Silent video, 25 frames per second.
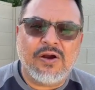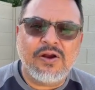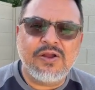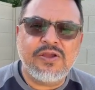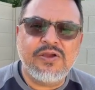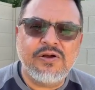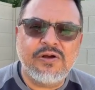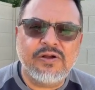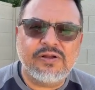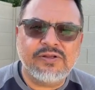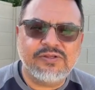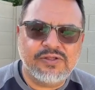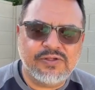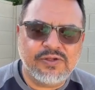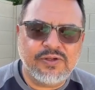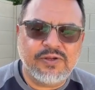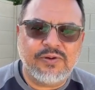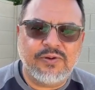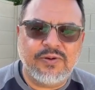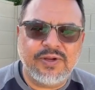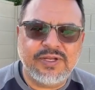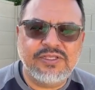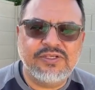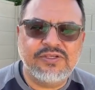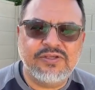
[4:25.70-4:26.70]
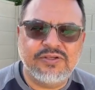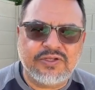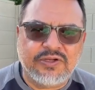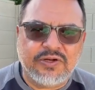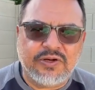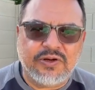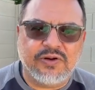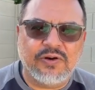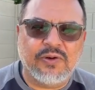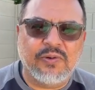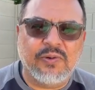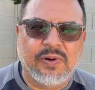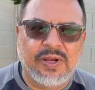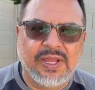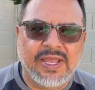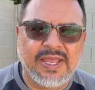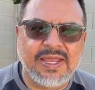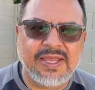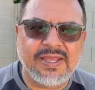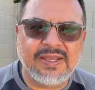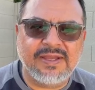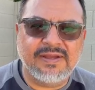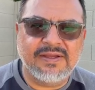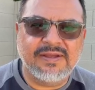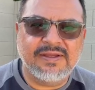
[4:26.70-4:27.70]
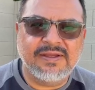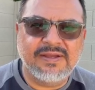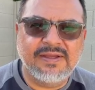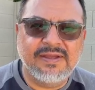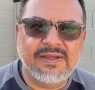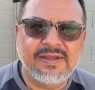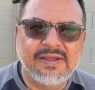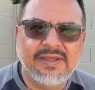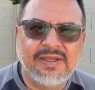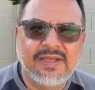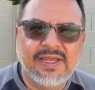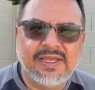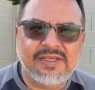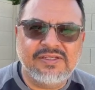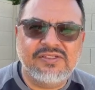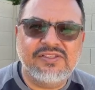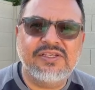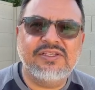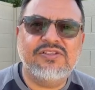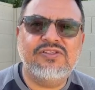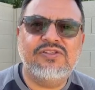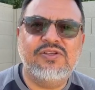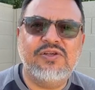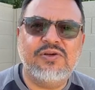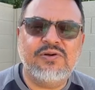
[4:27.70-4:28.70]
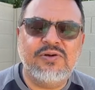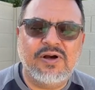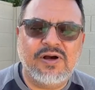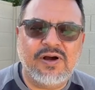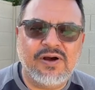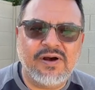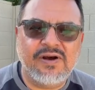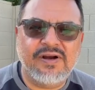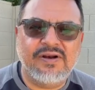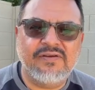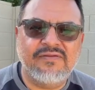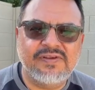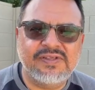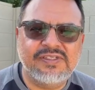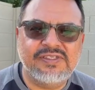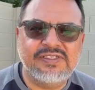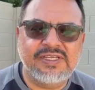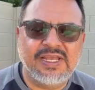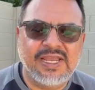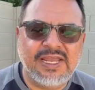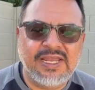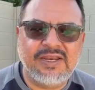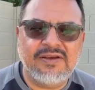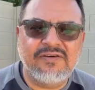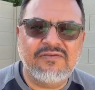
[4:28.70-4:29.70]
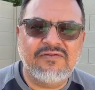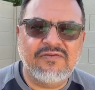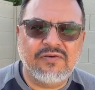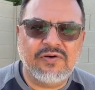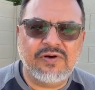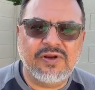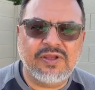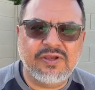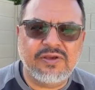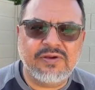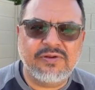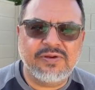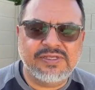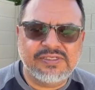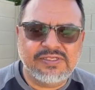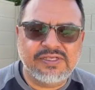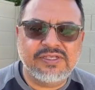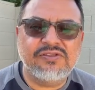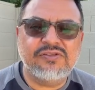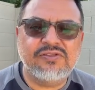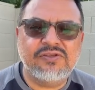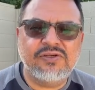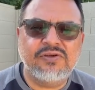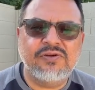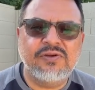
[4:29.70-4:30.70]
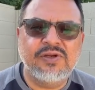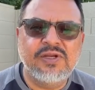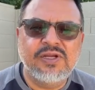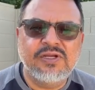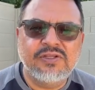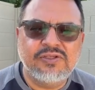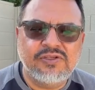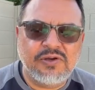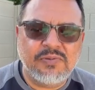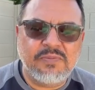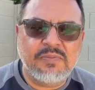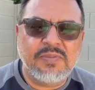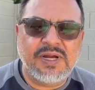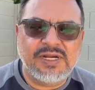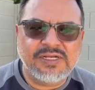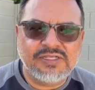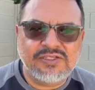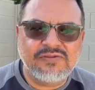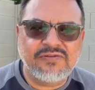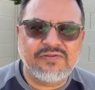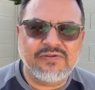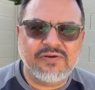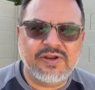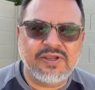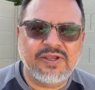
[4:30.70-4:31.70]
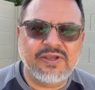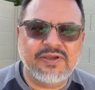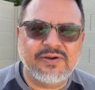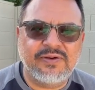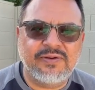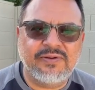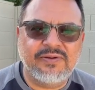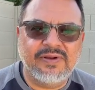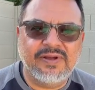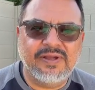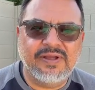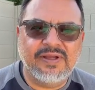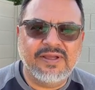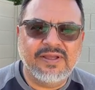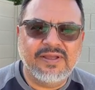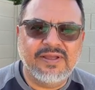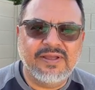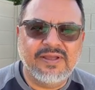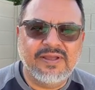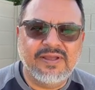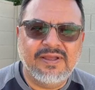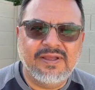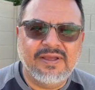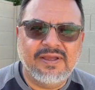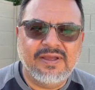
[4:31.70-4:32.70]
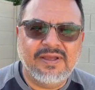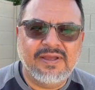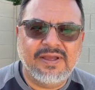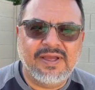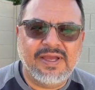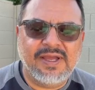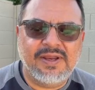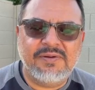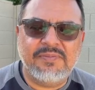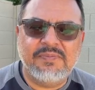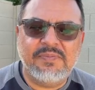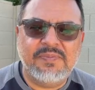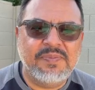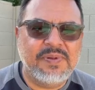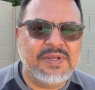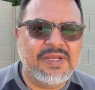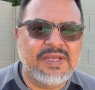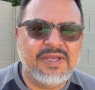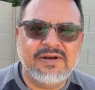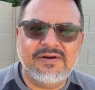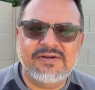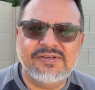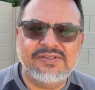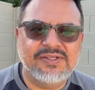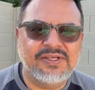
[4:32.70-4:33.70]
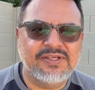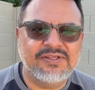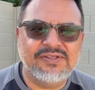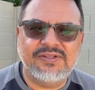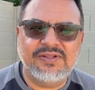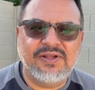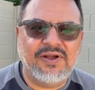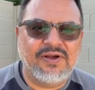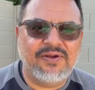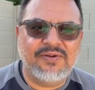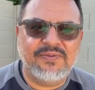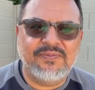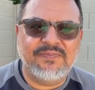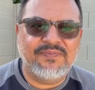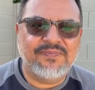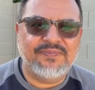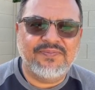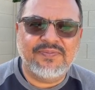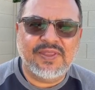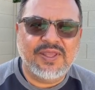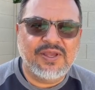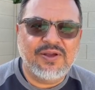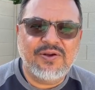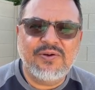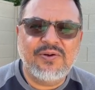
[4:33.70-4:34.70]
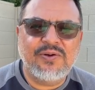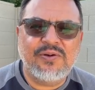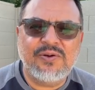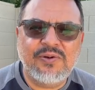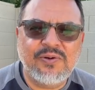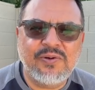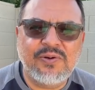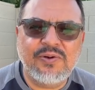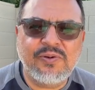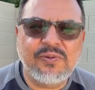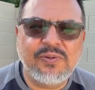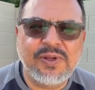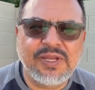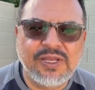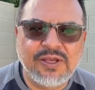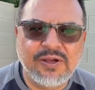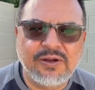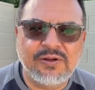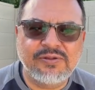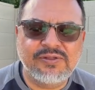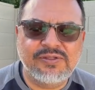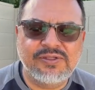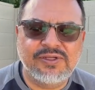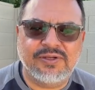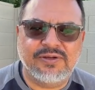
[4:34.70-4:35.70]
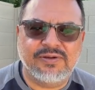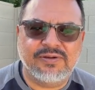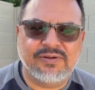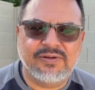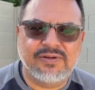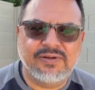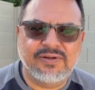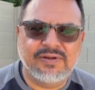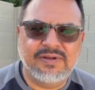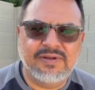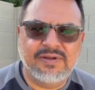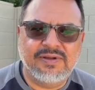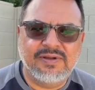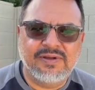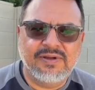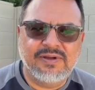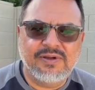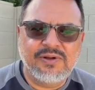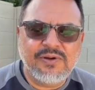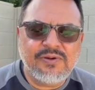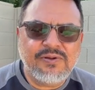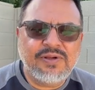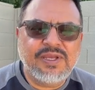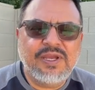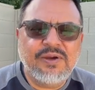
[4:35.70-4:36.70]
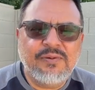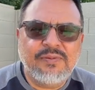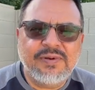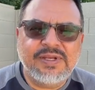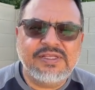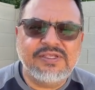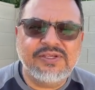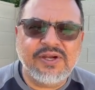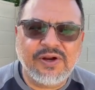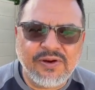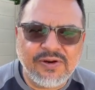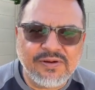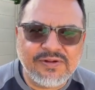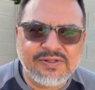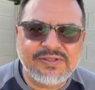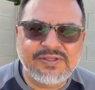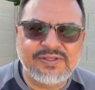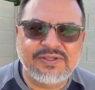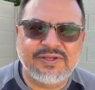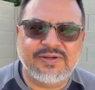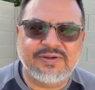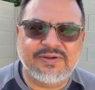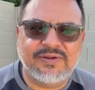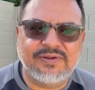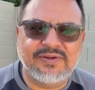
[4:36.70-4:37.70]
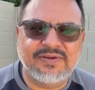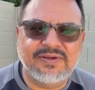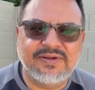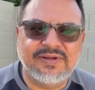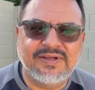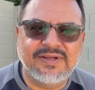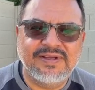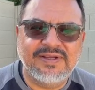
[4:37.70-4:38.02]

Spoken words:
Are you also going to turn away? Is this too hard of a saying for you? Is this too much for you?" And Peter says, "No. Who do we go to? Who can we turn to?"